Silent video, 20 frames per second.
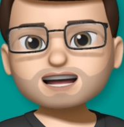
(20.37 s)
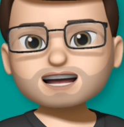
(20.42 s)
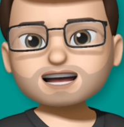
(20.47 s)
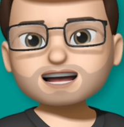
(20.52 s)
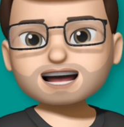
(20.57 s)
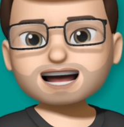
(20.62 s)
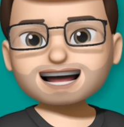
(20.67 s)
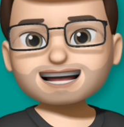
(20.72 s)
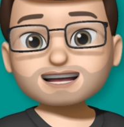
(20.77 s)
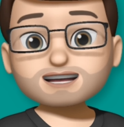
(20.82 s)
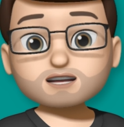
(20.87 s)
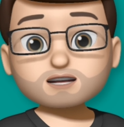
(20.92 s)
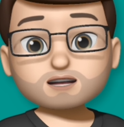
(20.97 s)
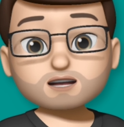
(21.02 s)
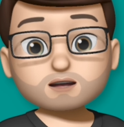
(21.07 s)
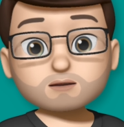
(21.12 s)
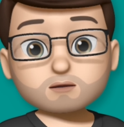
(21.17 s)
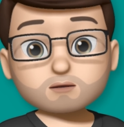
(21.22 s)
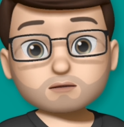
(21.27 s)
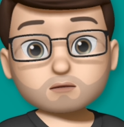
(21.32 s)
And
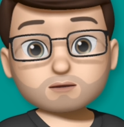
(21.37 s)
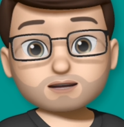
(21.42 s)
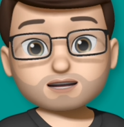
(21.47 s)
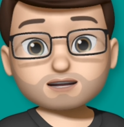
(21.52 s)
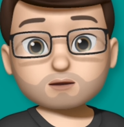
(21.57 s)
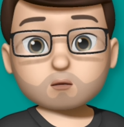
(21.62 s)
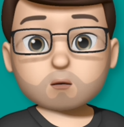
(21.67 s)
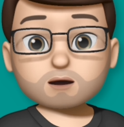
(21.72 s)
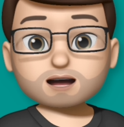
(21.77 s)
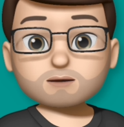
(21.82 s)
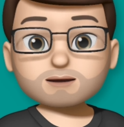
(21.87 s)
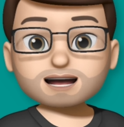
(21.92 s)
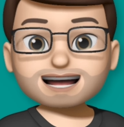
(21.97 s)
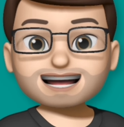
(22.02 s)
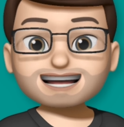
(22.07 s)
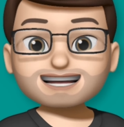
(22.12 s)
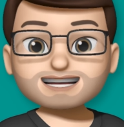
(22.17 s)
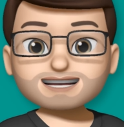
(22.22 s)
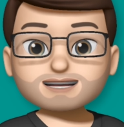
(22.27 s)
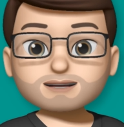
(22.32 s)
two, which is quite well
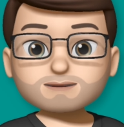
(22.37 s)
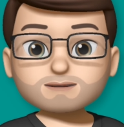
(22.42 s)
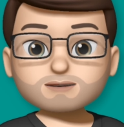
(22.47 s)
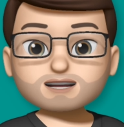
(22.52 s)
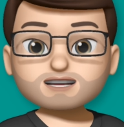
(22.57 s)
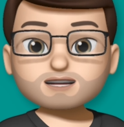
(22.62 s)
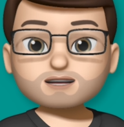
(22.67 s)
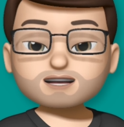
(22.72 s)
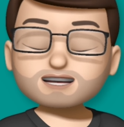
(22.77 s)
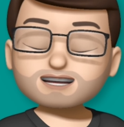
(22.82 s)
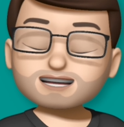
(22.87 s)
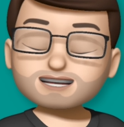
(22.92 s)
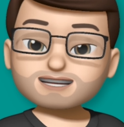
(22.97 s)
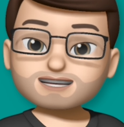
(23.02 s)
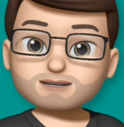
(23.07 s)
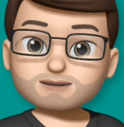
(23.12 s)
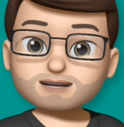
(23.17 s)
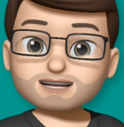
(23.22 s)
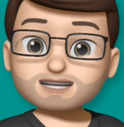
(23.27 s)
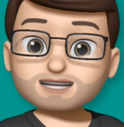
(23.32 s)
hidden, is you can
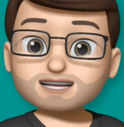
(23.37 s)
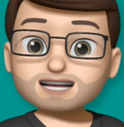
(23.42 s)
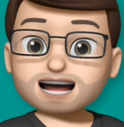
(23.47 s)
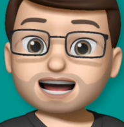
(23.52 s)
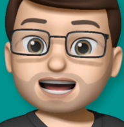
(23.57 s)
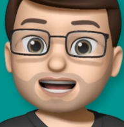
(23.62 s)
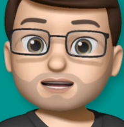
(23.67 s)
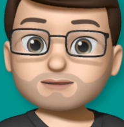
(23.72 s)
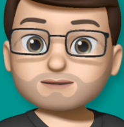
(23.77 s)
customize the color.